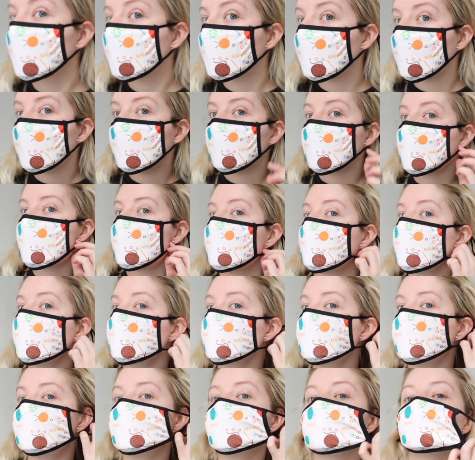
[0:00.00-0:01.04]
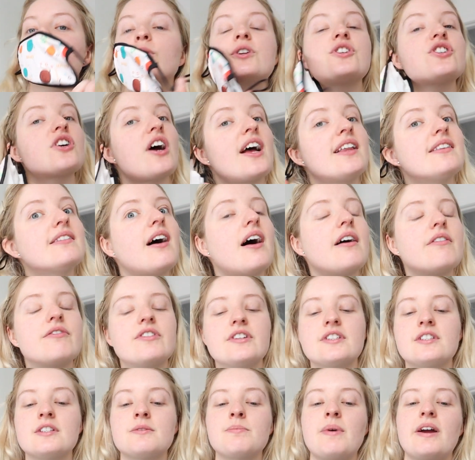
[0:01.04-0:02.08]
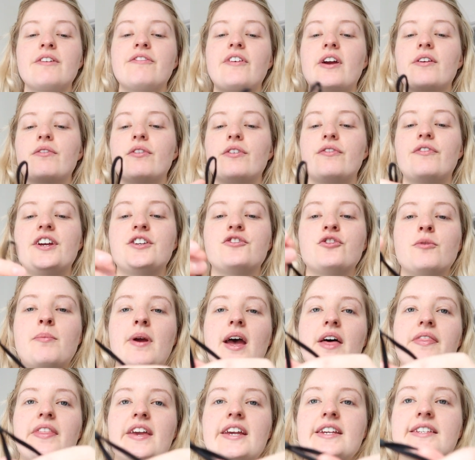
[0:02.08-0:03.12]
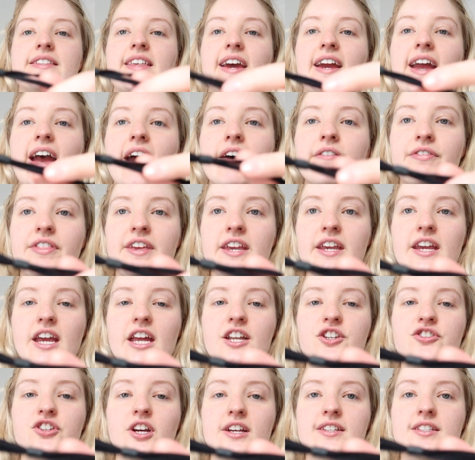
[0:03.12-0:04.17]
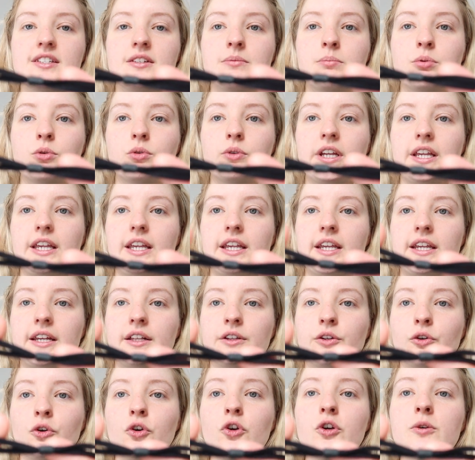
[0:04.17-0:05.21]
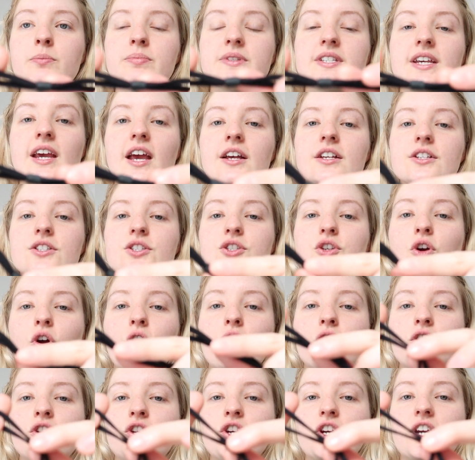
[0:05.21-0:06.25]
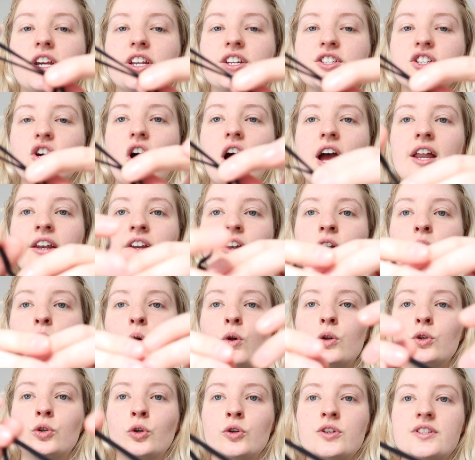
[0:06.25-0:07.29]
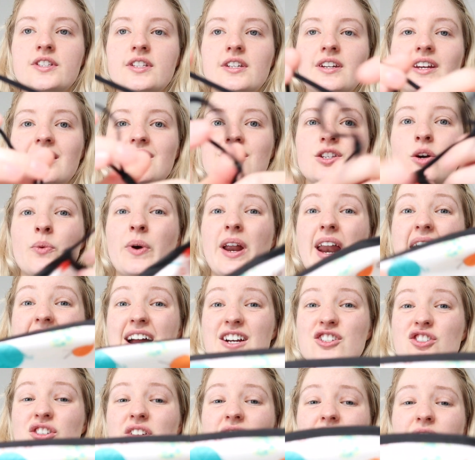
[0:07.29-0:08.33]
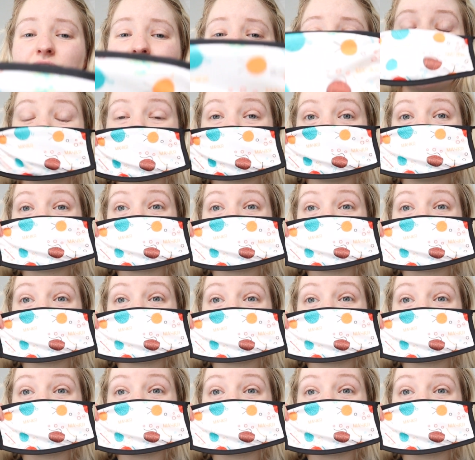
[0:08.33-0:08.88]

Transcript: They have, which I love, this is my favorite feature about these, they have the adjustable ear loops, so you can tighten it or loosen it so it actually fits you